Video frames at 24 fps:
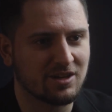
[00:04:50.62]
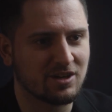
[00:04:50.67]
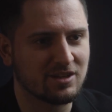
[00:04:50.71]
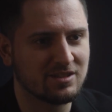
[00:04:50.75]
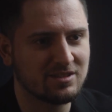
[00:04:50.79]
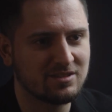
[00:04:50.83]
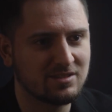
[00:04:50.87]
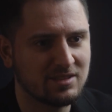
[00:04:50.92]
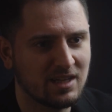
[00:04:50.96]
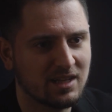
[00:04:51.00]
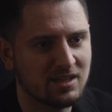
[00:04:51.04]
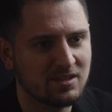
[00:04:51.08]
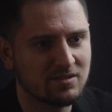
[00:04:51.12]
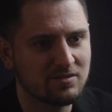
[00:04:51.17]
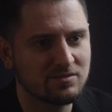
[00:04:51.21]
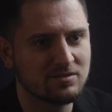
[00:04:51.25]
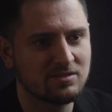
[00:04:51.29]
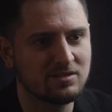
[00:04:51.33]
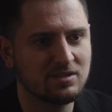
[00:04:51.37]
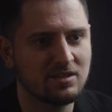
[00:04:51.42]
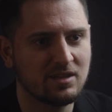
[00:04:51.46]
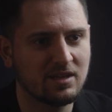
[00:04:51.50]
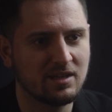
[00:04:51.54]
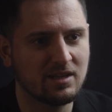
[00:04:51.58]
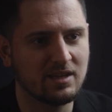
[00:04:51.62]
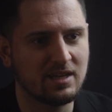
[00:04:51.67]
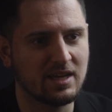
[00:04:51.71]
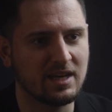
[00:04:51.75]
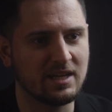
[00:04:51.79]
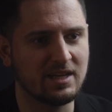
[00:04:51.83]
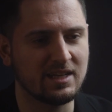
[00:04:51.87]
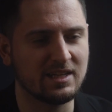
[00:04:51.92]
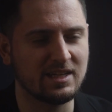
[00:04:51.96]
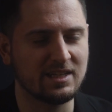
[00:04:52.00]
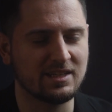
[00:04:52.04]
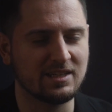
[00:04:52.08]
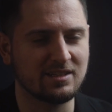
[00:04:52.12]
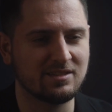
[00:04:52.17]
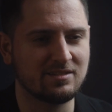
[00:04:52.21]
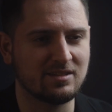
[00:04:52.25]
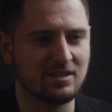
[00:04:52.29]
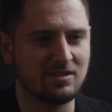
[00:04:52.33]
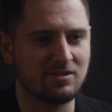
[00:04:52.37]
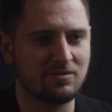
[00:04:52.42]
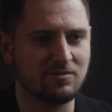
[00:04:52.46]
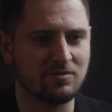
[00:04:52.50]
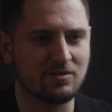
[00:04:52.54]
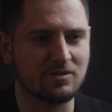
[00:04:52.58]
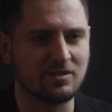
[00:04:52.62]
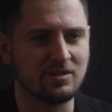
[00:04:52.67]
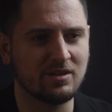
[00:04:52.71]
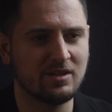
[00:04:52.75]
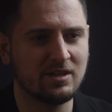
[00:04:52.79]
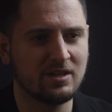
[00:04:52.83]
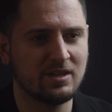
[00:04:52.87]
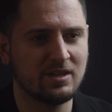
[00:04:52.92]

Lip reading: in ourselves and in a sense for